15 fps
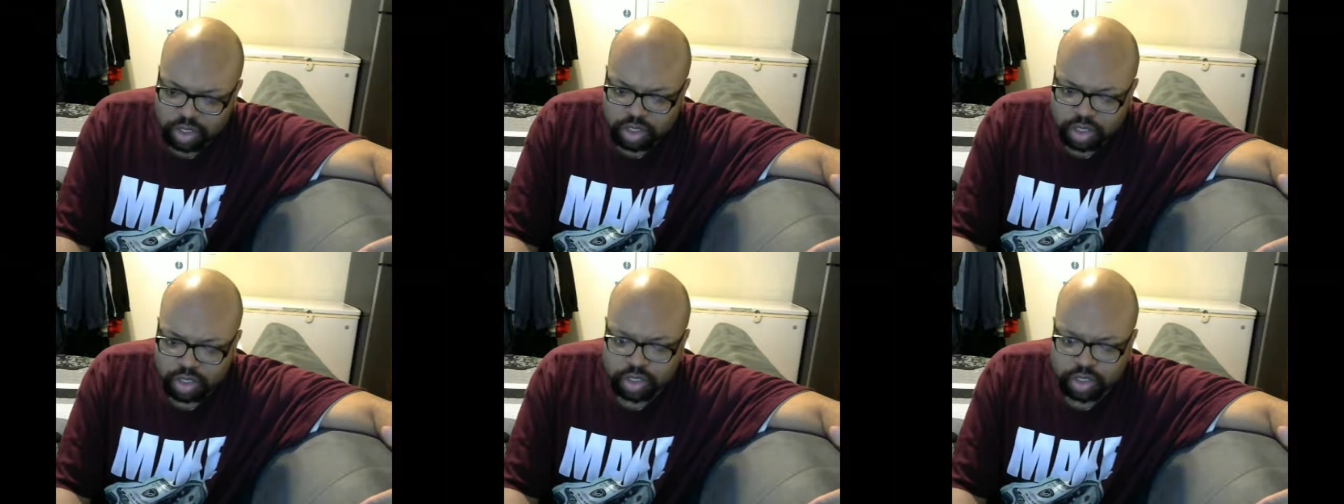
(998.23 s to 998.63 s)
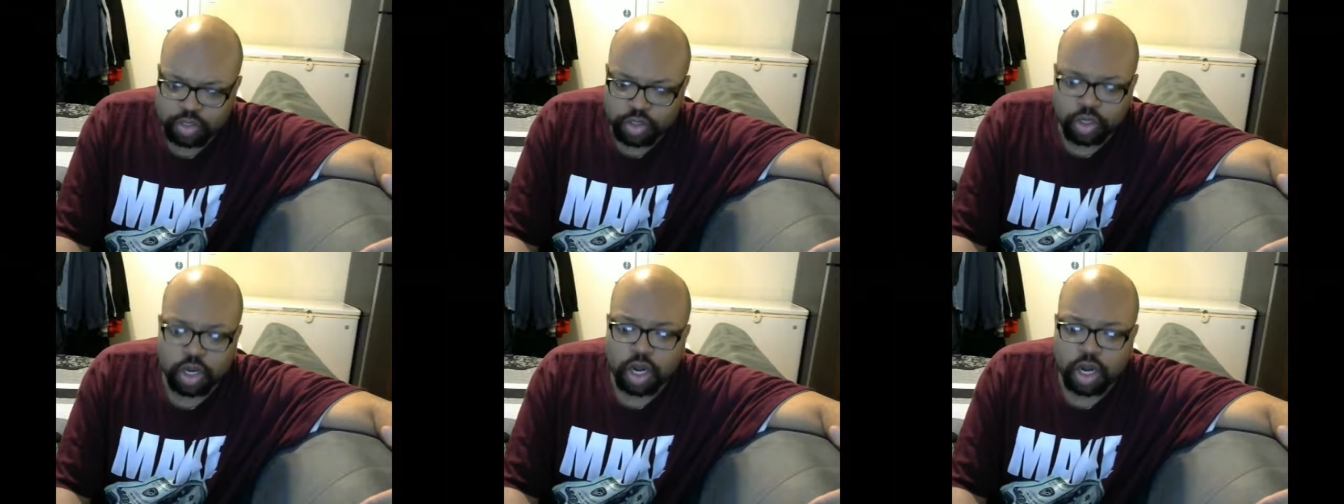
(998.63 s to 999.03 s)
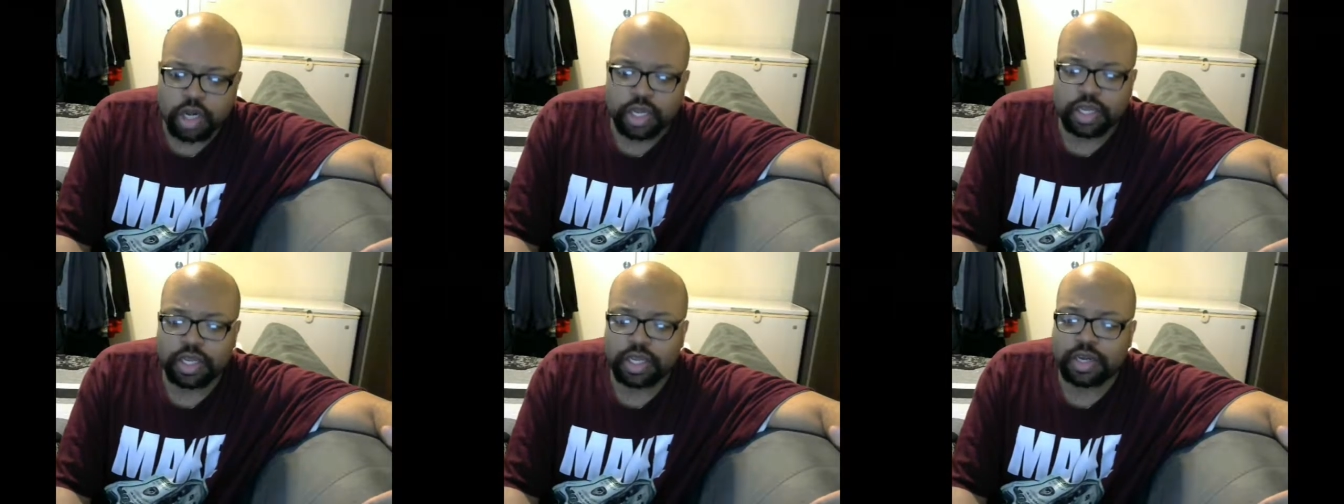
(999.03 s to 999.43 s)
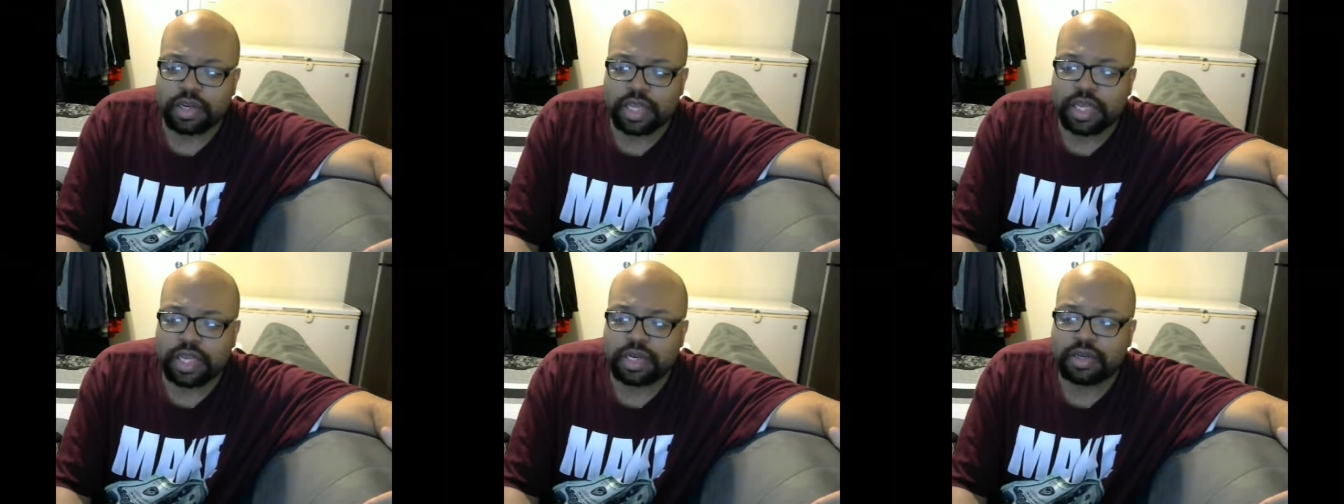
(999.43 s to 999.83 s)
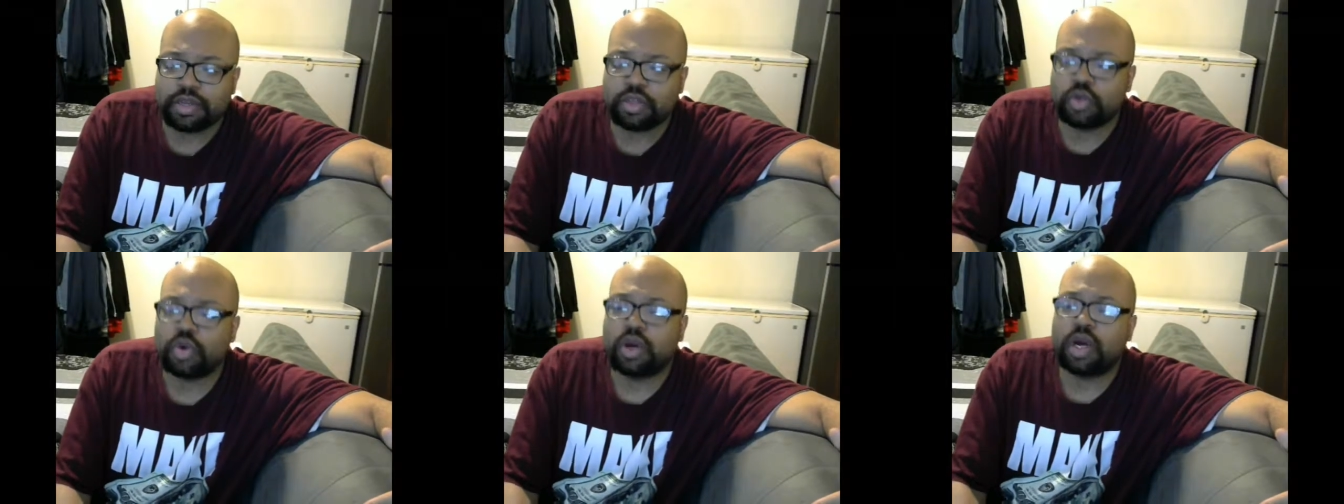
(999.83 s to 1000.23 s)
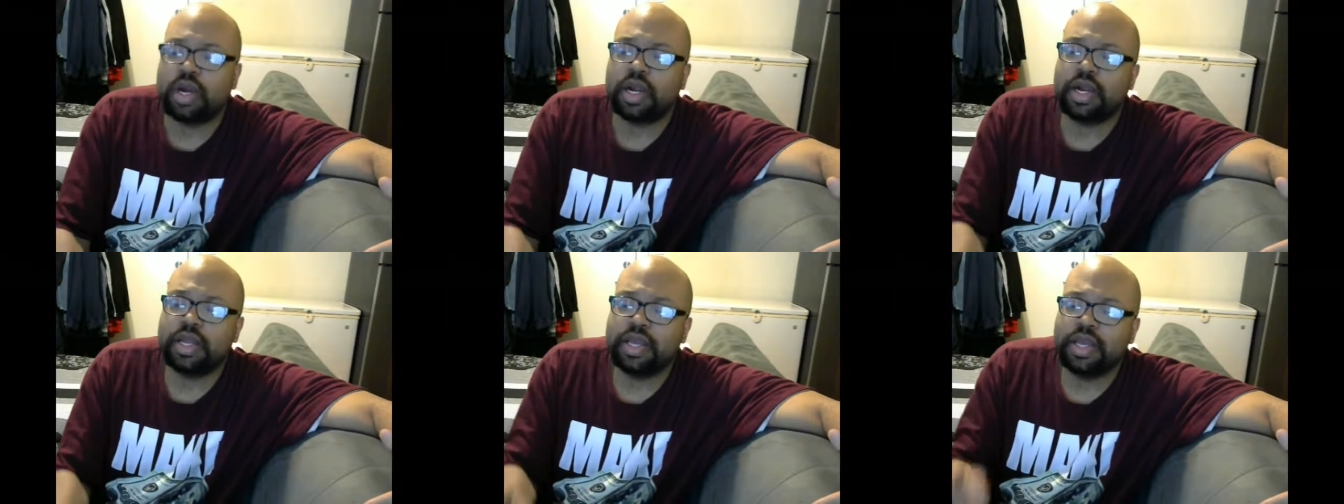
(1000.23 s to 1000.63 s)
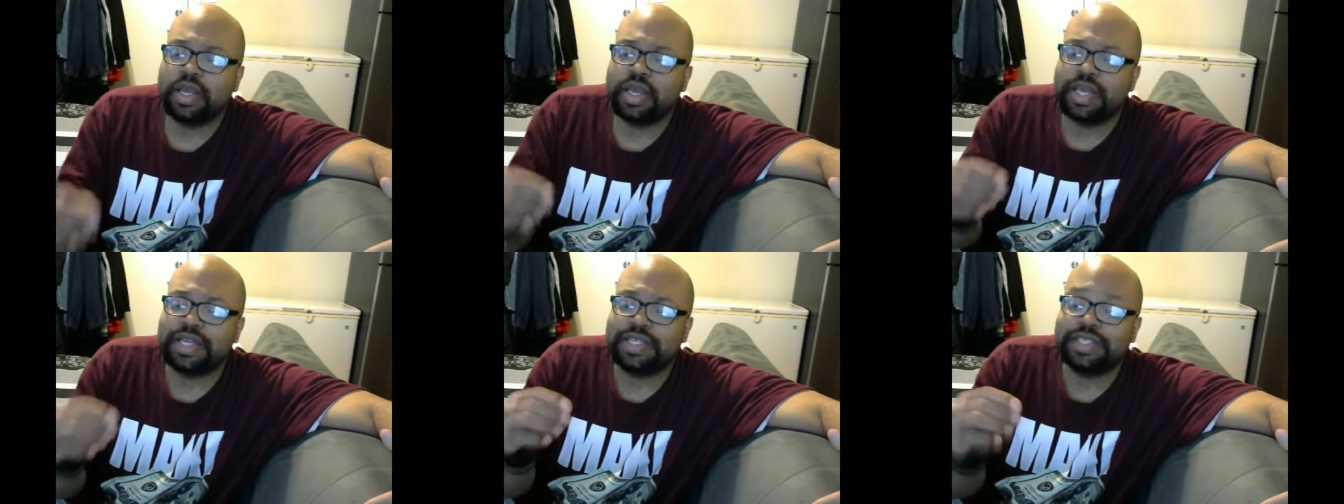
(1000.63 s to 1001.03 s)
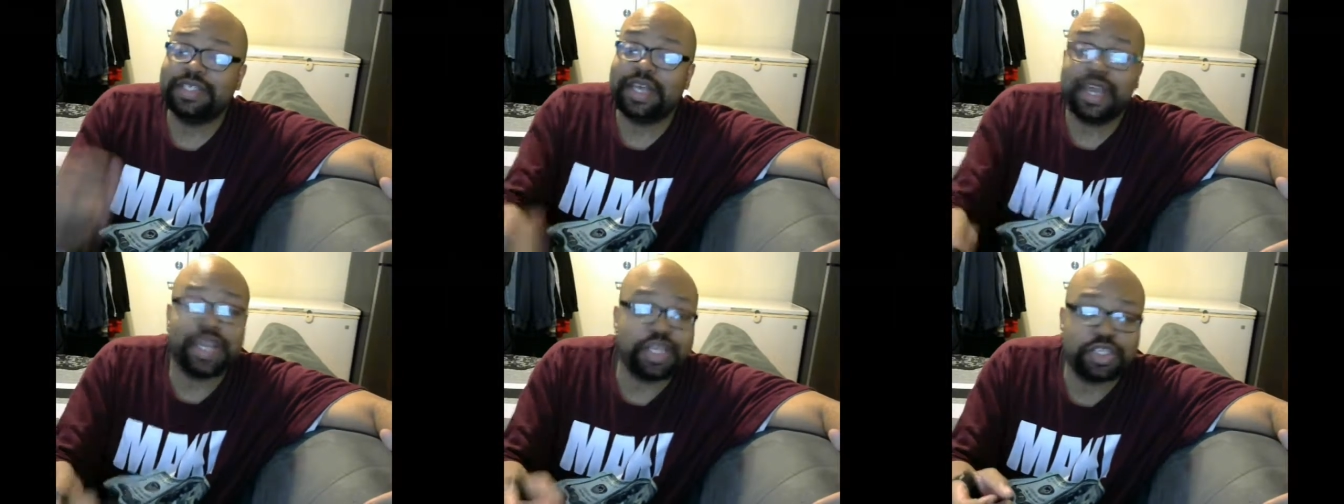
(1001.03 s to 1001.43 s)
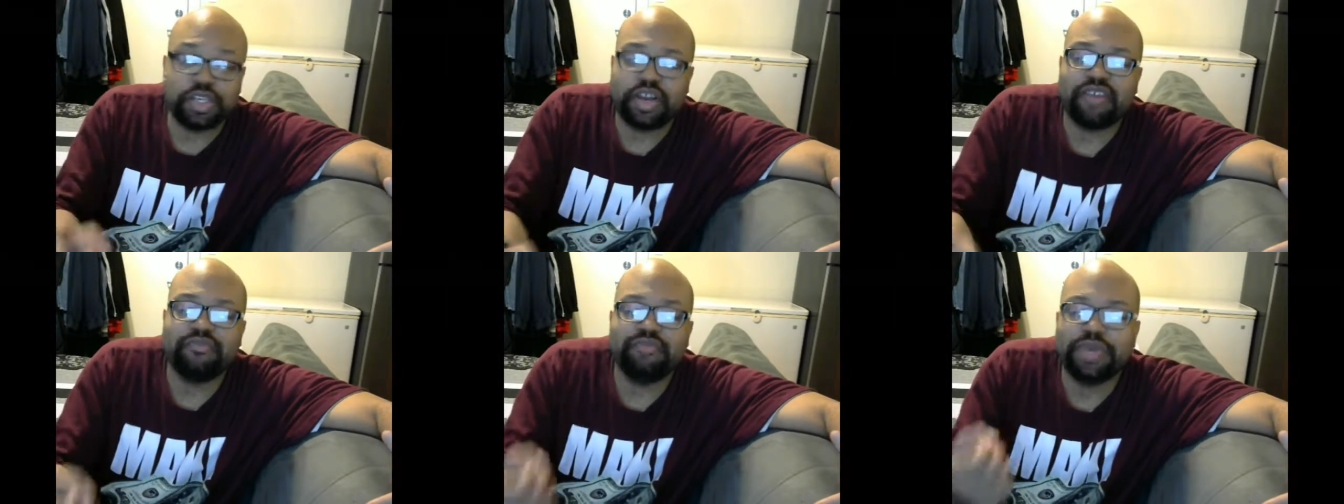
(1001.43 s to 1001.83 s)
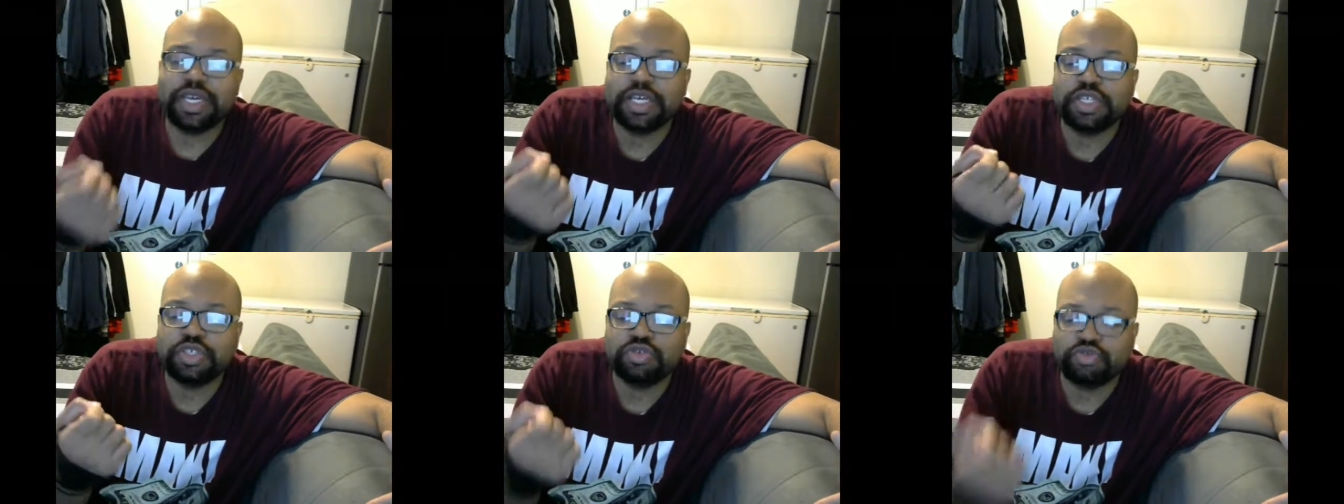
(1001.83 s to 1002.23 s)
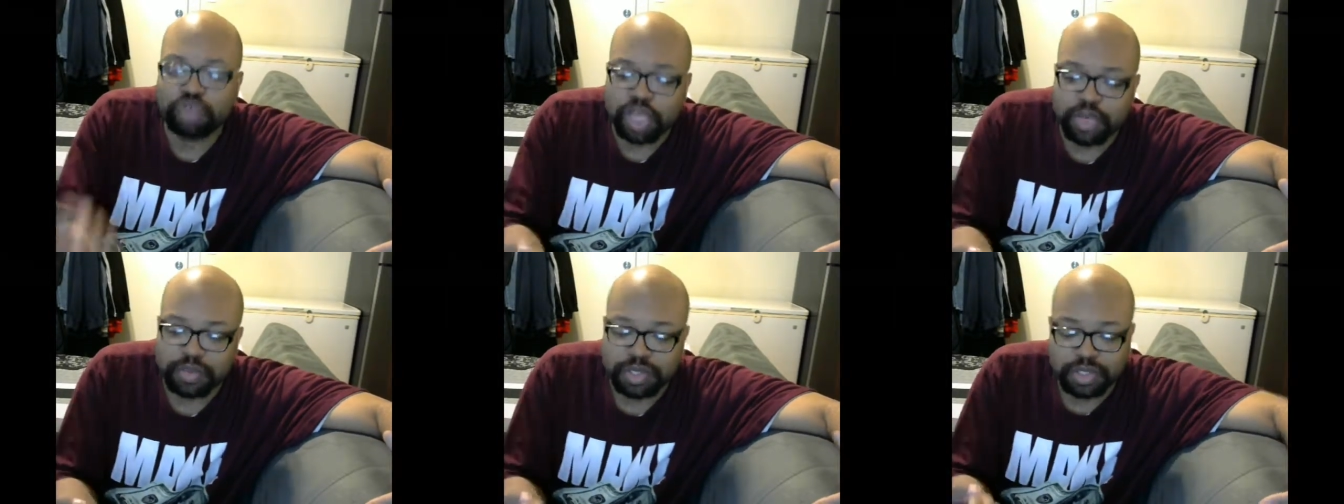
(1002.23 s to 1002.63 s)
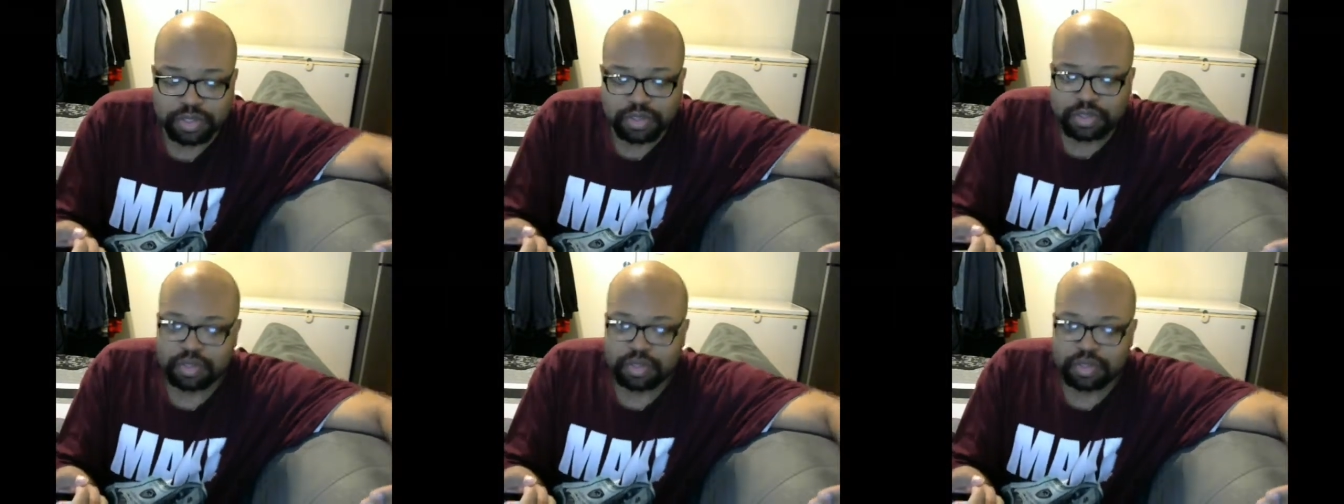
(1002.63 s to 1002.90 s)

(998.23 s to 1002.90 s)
uh, you are in, in you are in danger of being stripped.